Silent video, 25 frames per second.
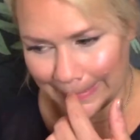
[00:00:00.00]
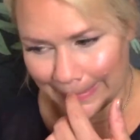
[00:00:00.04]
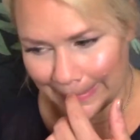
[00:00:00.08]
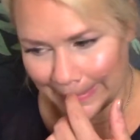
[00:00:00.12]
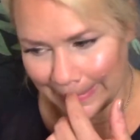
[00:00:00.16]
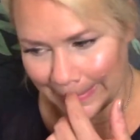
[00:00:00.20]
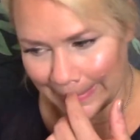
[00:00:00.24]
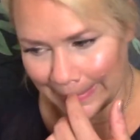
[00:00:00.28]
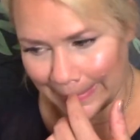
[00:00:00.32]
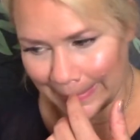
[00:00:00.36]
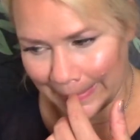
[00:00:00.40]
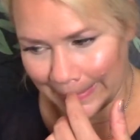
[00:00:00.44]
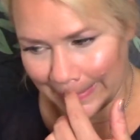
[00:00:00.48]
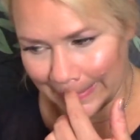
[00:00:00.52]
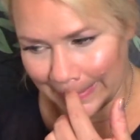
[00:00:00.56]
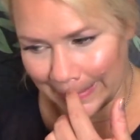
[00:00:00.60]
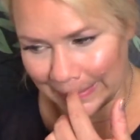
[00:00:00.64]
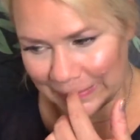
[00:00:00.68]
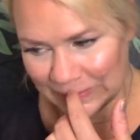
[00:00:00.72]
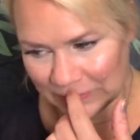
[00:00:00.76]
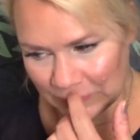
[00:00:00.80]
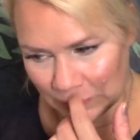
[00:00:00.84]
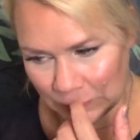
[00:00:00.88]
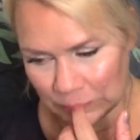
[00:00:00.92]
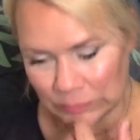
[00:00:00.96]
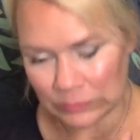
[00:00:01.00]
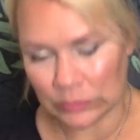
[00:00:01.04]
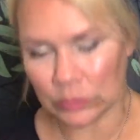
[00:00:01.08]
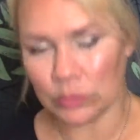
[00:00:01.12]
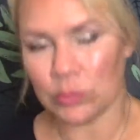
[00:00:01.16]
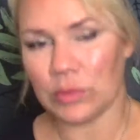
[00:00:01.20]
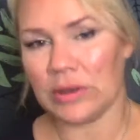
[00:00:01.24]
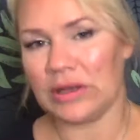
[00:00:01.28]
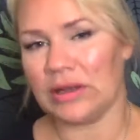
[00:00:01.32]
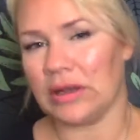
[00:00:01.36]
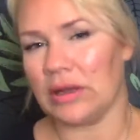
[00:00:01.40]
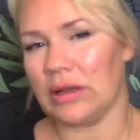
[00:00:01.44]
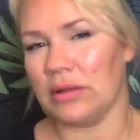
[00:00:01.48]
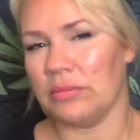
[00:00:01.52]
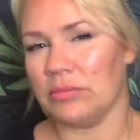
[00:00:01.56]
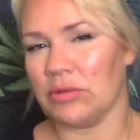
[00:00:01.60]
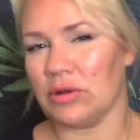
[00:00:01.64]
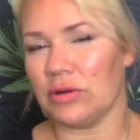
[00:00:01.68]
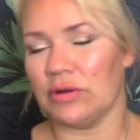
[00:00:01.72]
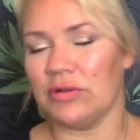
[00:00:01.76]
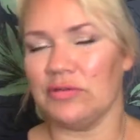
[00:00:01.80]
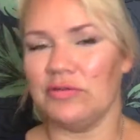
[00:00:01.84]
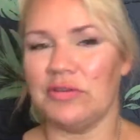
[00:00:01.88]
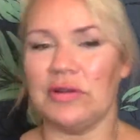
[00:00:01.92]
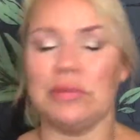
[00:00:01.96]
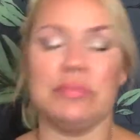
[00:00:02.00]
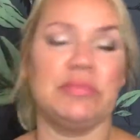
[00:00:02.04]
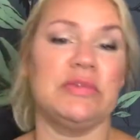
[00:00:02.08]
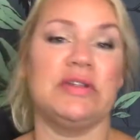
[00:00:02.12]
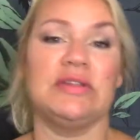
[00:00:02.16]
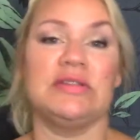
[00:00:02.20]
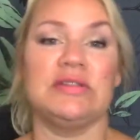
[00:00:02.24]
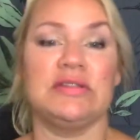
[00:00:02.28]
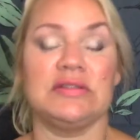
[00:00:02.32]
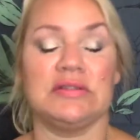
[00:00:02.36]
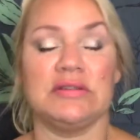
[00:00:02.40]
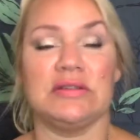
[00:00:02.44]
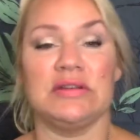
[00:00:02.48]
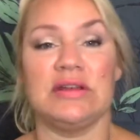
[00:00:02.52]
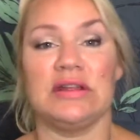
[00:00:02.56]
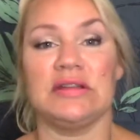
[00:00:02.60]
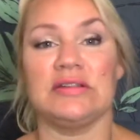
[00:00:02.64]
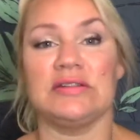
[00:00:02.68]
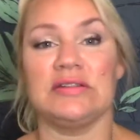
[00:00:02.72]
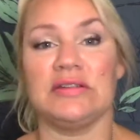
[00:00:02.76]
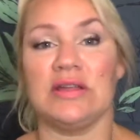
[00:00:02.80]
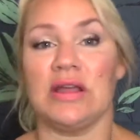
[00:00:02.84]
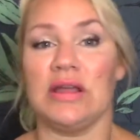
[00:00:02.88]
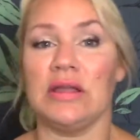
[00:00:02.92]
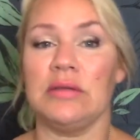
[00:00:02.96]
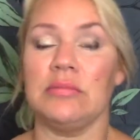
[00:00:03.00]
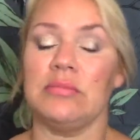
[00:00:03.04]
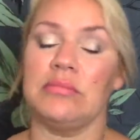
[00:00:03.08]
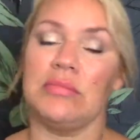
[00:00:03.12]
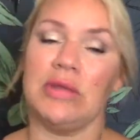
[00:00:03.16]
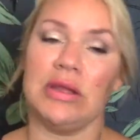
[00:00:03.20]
Uh, I don't know when I'm gonna film this the next time,